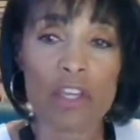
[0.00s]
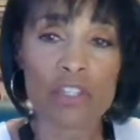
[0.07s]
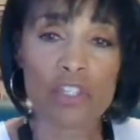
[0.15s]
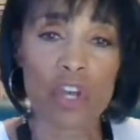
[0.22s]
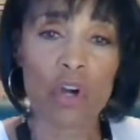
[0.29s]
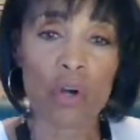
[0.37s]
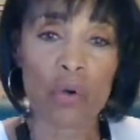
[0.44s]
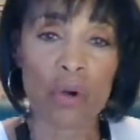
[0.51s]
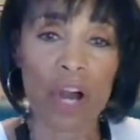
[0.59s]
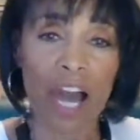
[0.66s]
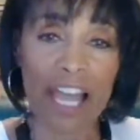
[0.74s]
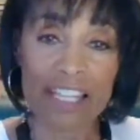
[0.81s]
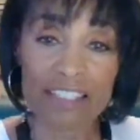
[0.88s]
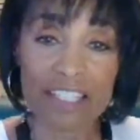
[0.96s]
So
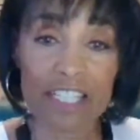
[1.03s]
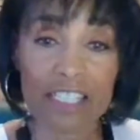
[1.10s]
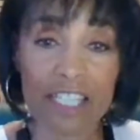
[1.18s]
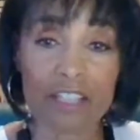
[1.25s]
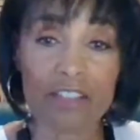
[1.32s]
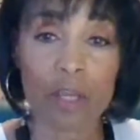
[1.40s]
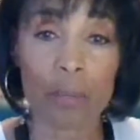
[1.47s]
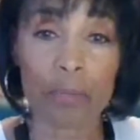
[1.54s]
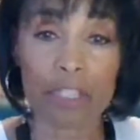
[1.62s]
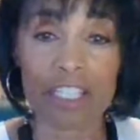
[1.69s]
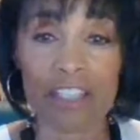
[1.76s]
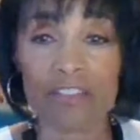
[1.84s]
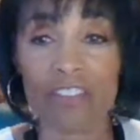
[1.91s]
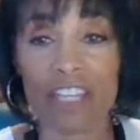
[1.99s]
I did end up
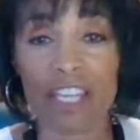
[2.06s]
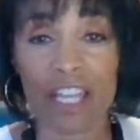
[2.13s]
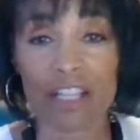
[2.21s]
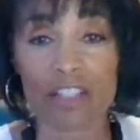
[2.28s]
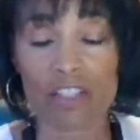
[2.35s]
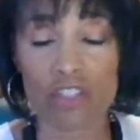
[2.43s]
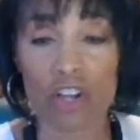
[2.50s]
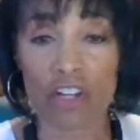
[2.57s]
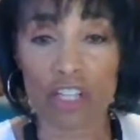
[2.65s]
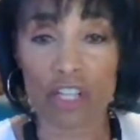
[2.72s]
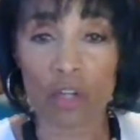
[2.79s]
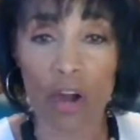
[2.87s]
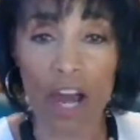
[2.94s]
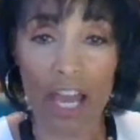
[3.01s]
leaving and
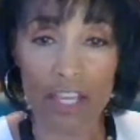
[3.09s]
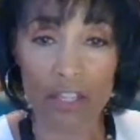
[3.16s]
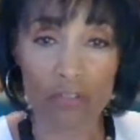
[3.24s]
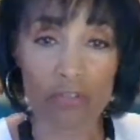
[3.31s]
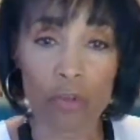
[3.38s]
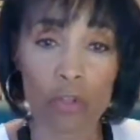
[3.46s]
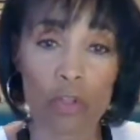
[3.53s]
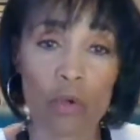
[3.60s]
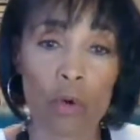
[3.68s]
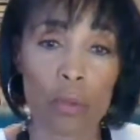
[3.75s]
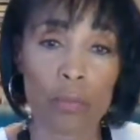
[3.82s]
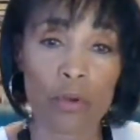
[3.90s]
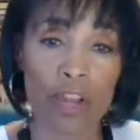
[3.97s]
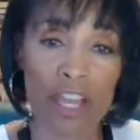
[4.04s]
starting Ohio Full
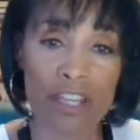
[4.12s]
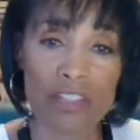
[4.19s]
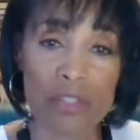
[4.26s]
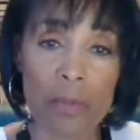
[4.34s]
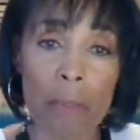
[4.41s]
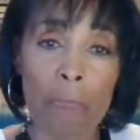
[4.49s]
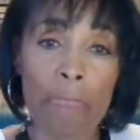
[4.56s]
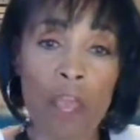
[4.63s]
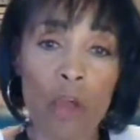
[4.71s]
Court Press,